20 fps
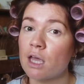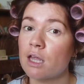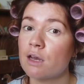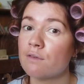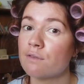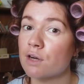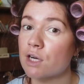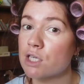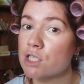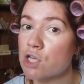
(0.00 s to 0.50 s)
in
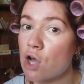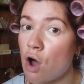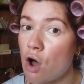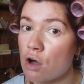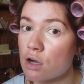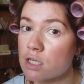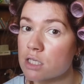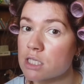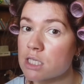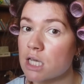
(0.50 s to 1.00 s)
a very
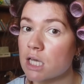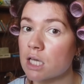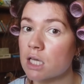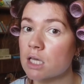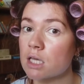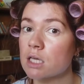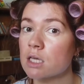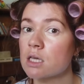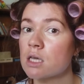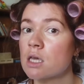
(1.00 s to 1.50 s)

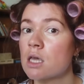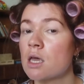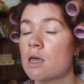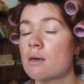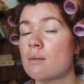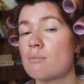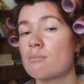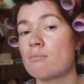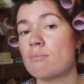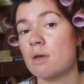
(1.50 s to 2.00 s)
toxic
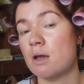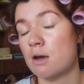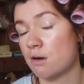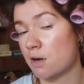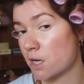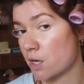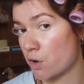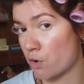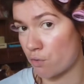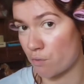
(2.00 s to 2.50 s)

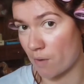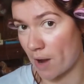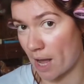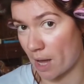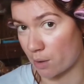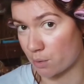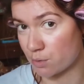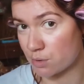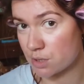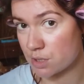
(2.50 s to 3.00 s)

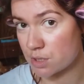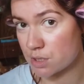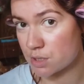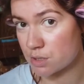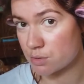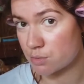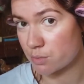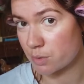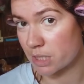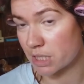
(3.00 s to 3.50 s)
merry-go-round
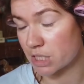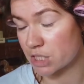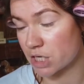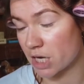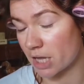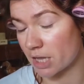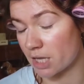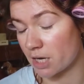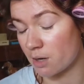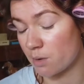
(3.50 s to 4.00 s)
with
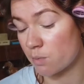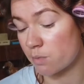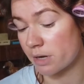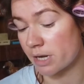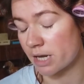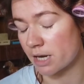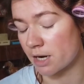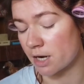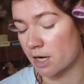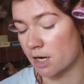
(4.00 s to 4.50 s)
each other,
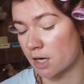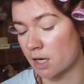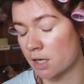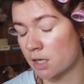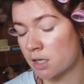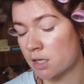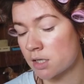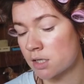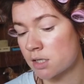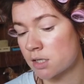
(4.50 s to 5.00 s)
where
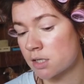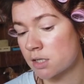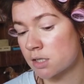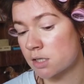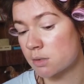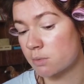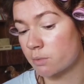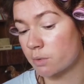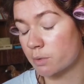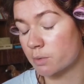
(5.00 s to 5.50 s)

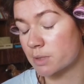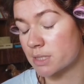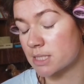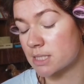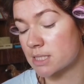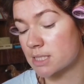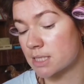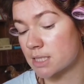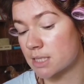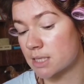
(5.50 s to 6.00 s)
we were
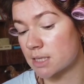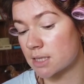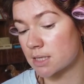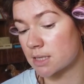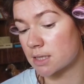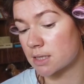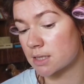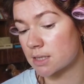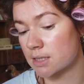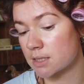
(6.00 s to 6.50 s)

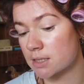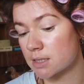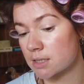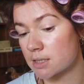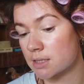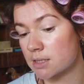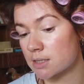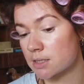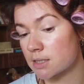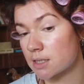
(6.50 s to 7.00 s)
still
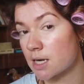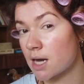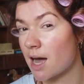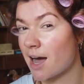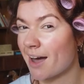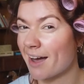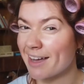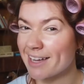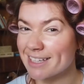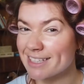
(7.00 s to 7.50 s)

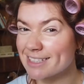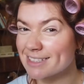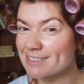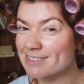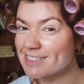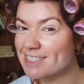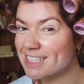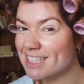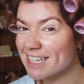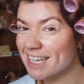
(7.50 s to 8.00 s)
kind
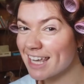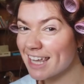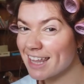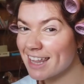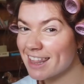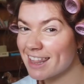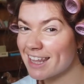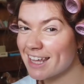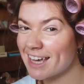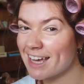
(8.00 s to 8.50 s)
of
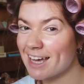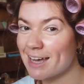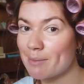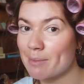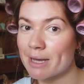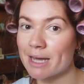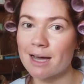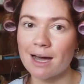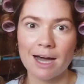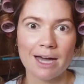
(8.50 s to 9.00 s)
together
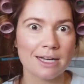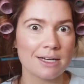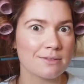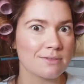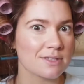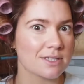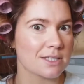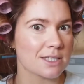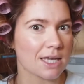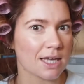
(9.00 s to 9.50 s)
but kind
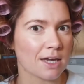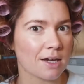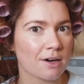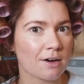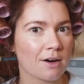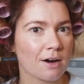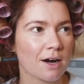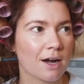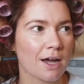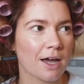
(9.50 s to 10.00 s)
of
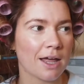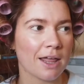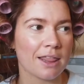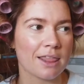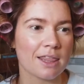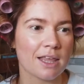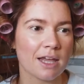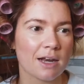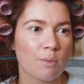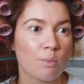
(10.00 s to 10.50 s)
secret,
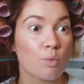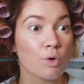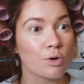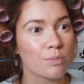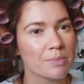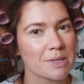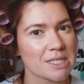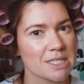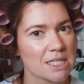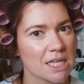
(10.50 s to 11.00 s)
and then it
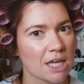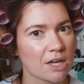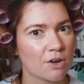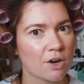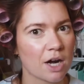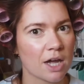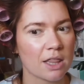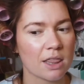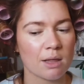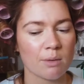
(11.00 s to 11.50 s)
wouldn't be
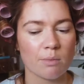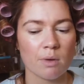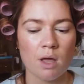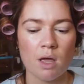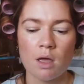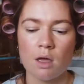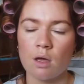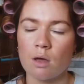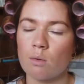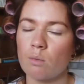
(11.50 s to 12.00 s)
secret, and then
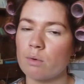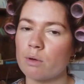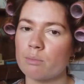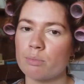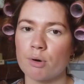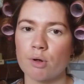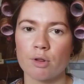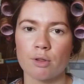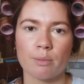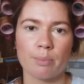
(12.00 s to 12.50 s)
we'd
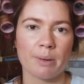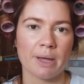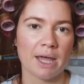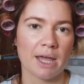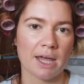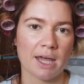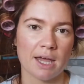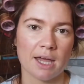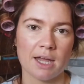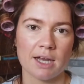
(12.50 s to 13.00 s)
pull the
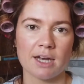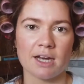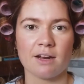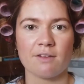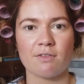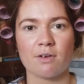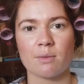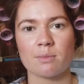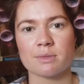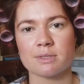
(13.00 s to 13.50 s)
pin and
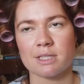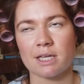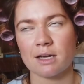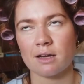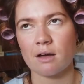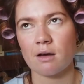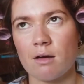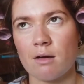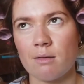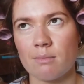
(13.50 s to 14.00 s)
everyone was
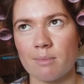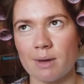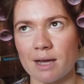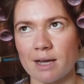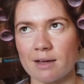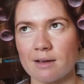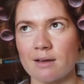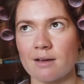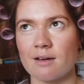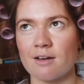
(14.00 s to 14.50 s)
like, oh
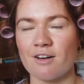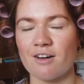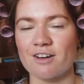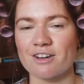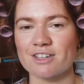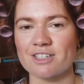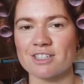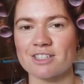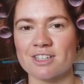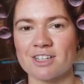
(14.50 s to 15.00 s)
my
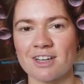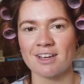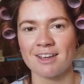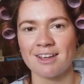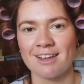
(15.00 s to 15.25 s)
gosh,